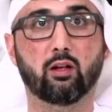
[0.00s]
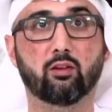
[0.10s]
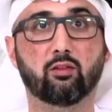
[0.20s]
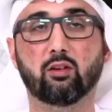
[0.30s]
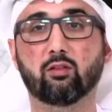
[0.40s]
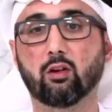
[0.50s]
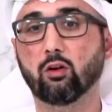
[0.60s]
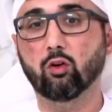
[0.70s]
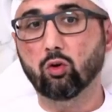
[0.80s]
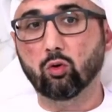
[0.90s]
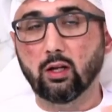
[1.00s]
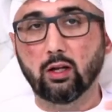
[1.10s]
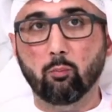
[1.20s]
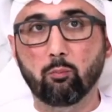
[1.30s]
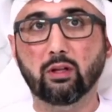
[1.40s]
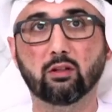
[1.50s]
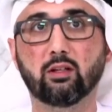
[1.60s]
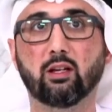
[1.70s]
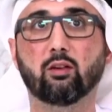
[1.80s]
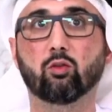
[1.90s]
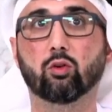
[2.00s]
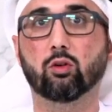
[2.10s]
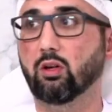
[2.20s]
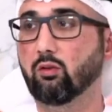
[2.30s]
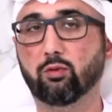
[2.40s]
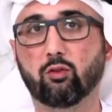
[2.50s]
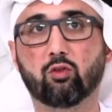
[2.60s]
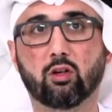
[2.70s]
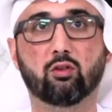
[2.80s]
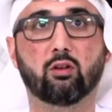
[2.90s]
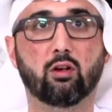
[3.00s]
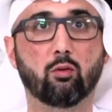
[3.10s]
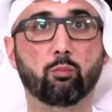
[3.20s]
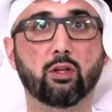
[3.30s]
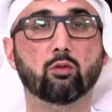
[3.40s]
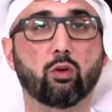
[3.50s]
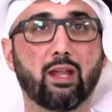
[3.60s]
policies, there are no buildings or infrastructure that are built